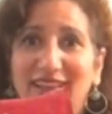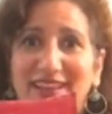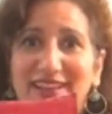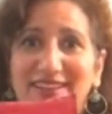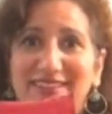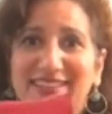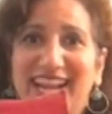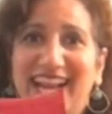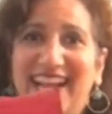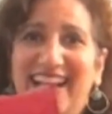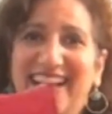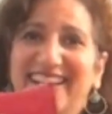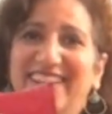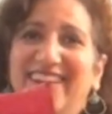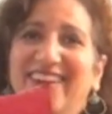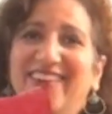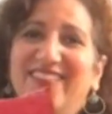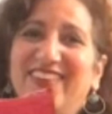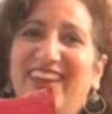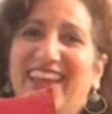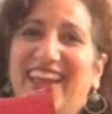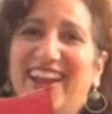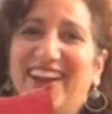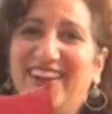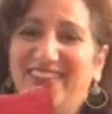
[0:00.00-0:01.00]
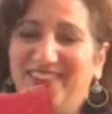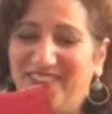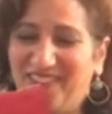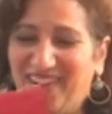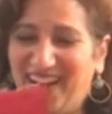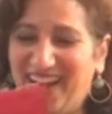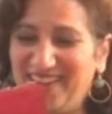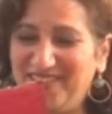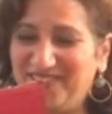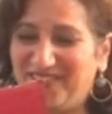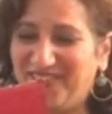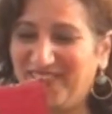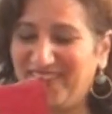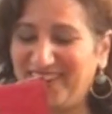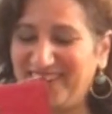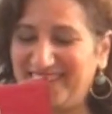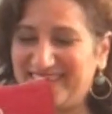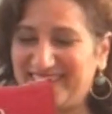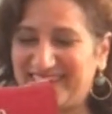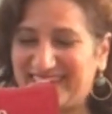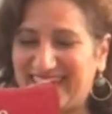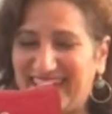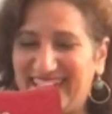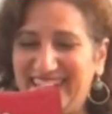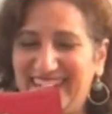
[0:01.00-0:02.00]
It's the Vanna White
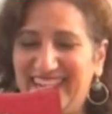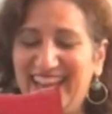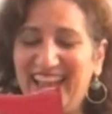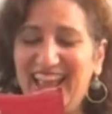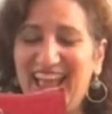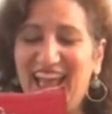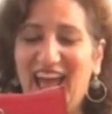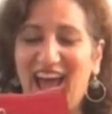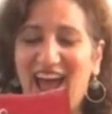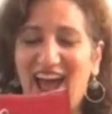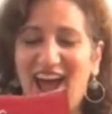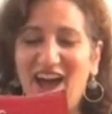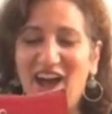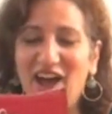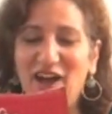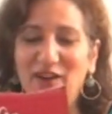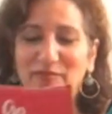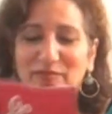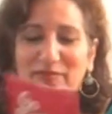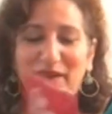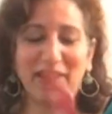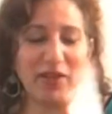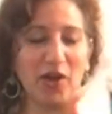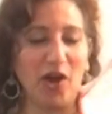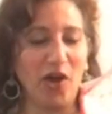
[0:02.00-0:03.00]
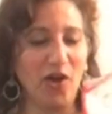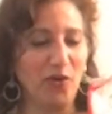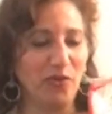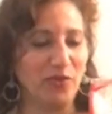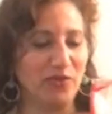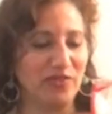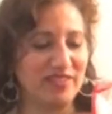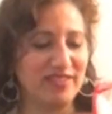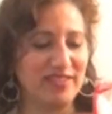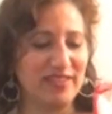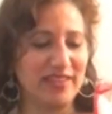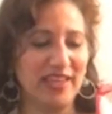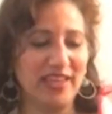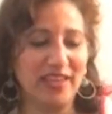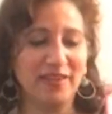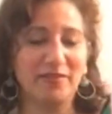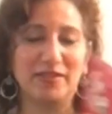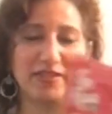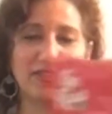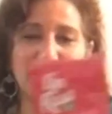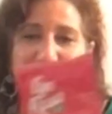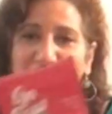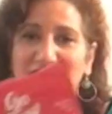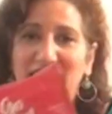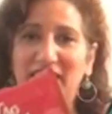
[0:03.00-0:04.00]
portion. Speaking of
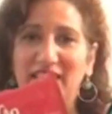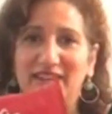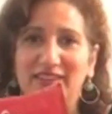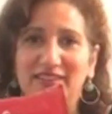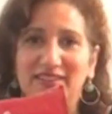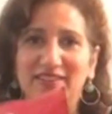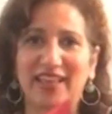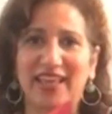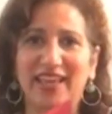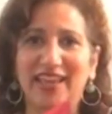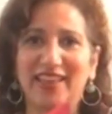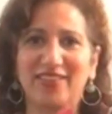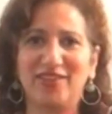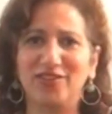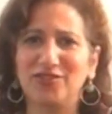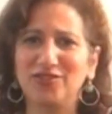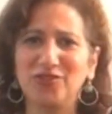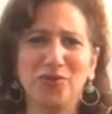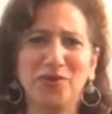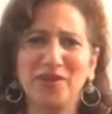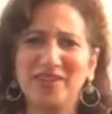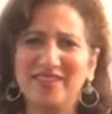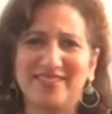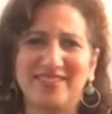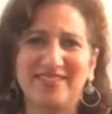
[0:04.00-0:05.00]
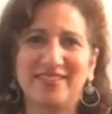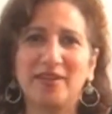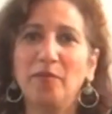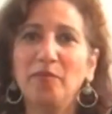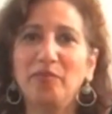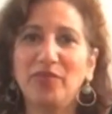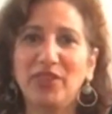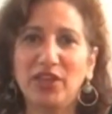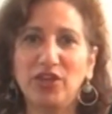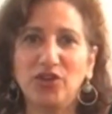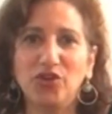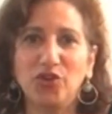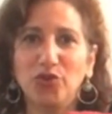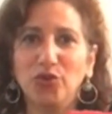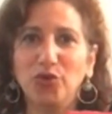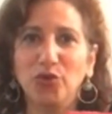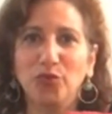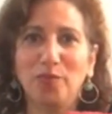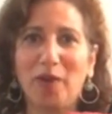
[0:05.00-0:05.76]
seeds, like there's always something new